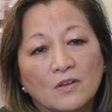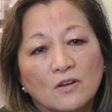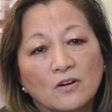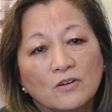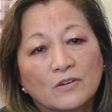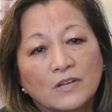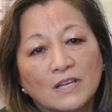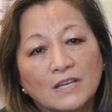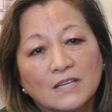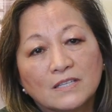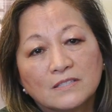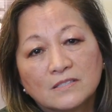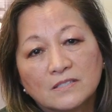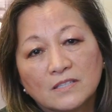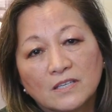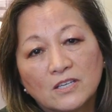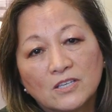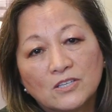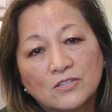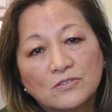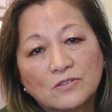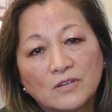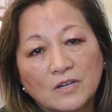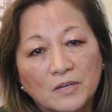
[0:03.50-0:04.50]
Okay, let's
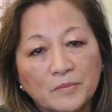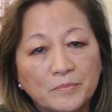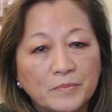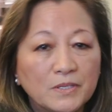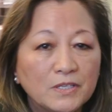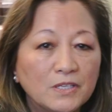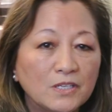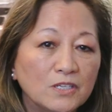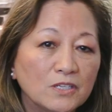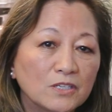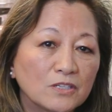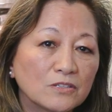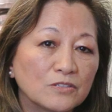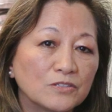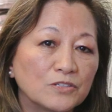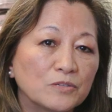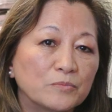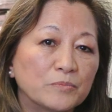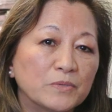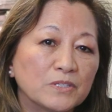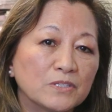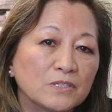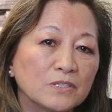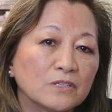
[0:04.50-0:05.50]
say you come in here and
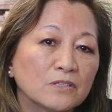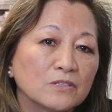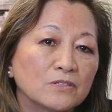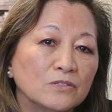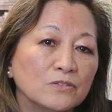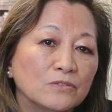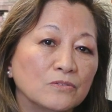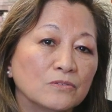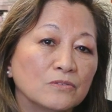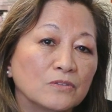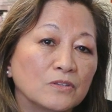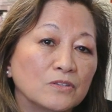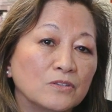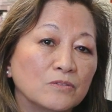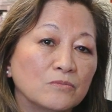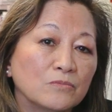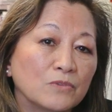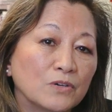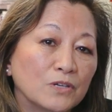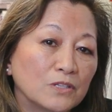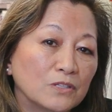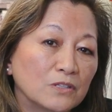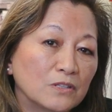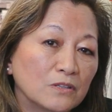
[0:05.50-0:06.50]
you're missing a tooth and you
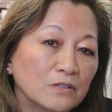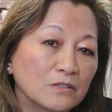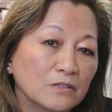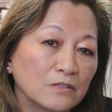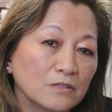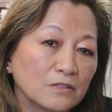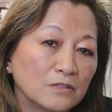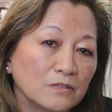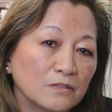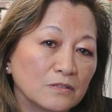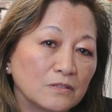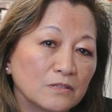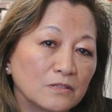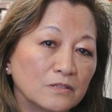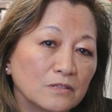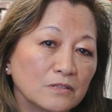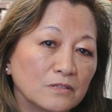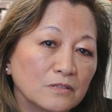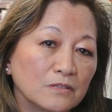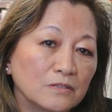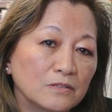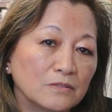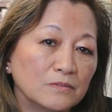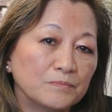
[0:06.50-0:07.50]
want
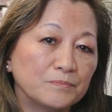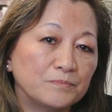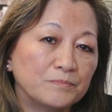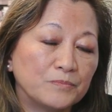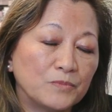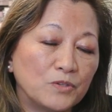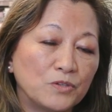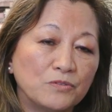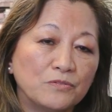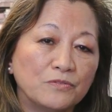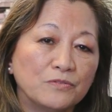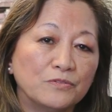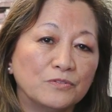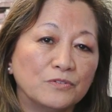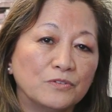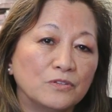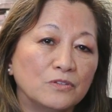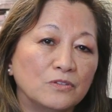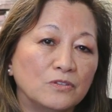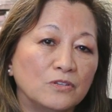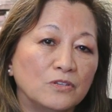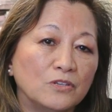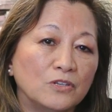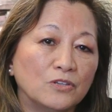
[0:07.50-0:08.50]

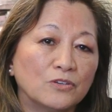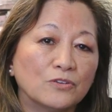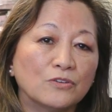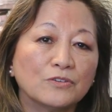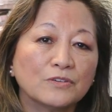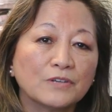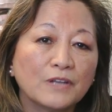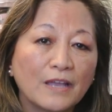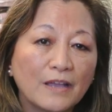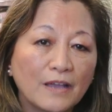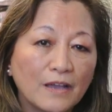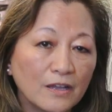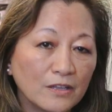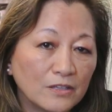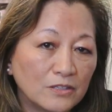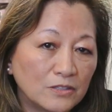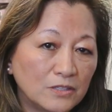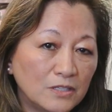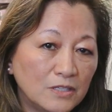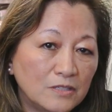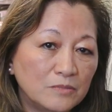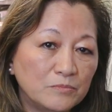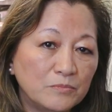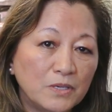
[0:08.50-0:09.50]
you don't
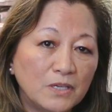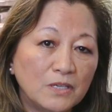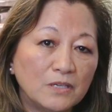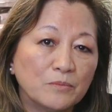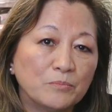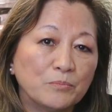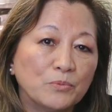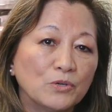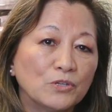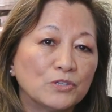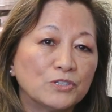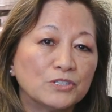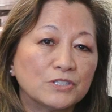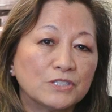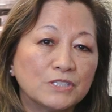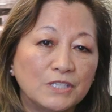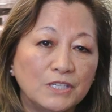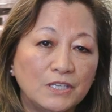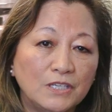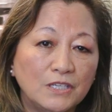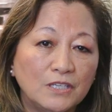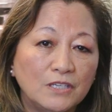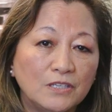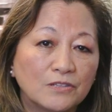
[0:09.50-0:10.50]
need me to pull your
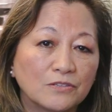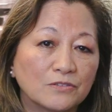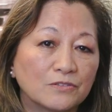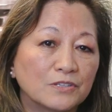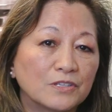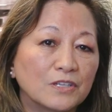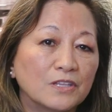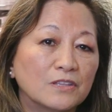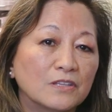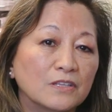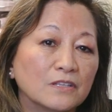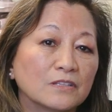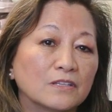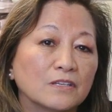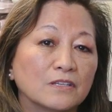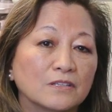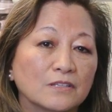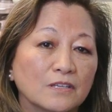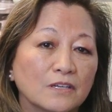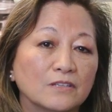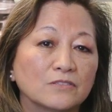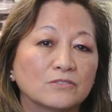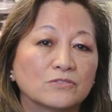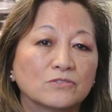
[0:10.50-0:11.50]
teeth or anything
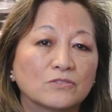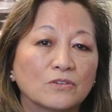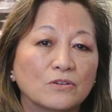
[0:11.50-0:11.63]
like that.